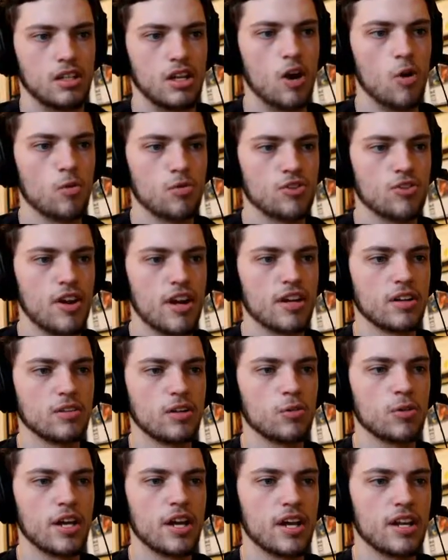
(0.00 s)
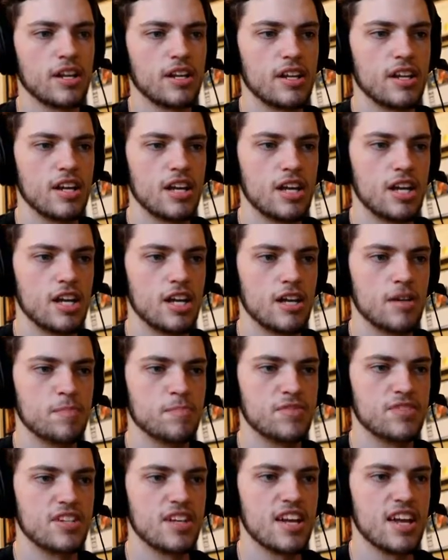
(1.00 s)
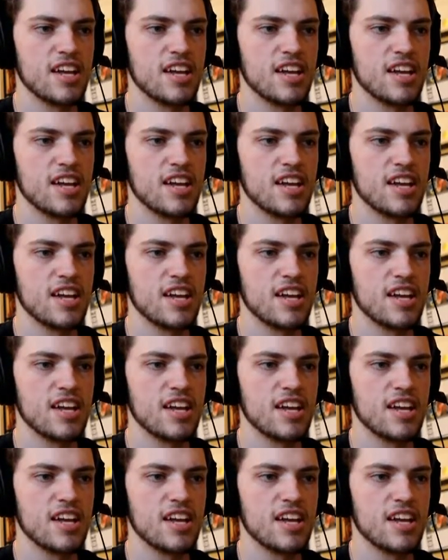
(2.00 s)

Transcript: Oh, triangle. Okay. Ipsy